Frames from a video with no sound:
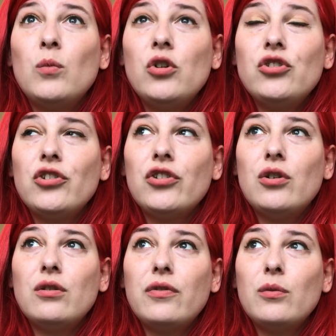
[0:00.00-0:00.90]
What is your
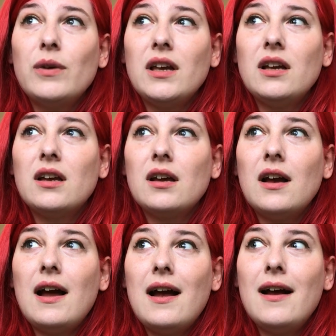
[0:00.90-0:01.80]
song of the week?
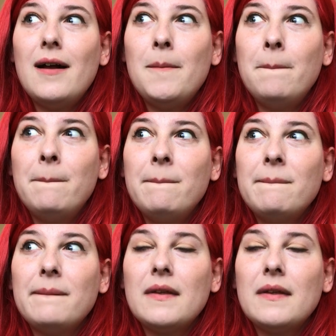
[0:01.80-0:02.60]
Dion